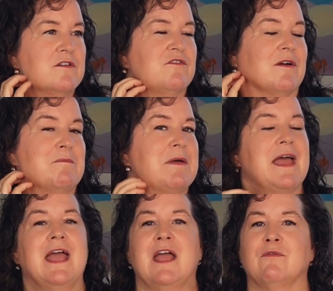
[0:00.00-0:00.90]
from
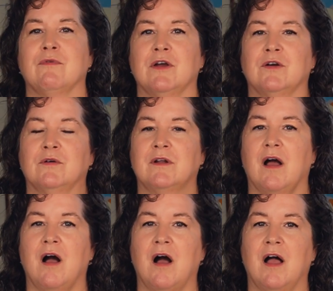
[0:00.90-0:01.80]
Pe'e Road
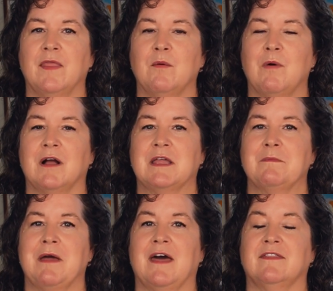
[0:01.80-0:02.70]
on the walking
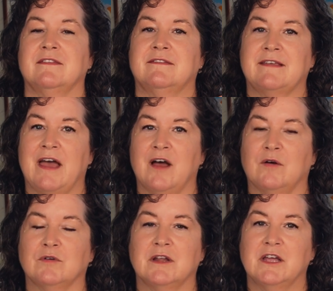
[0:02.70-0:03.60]
path
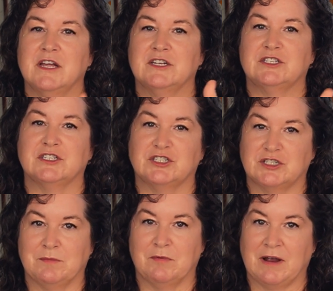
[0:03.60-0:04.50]
down to
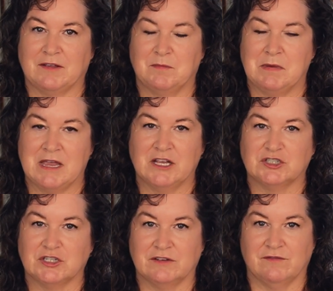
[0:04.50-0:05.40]
Shipwrecks
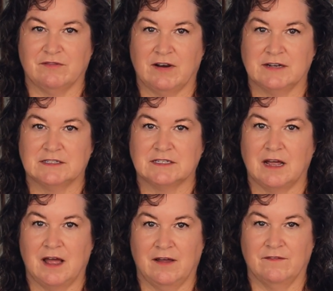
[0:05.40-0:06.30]
Beach in front
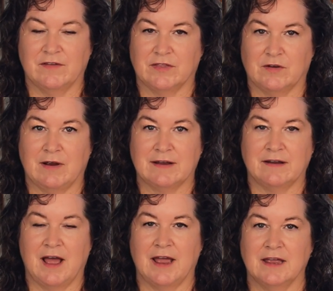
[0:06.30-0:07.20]
of the Grand
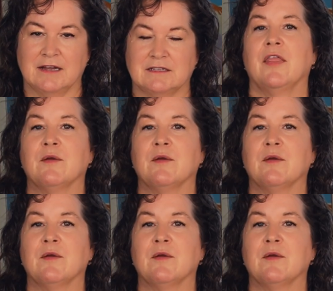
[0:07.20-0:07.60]
Hyatt, on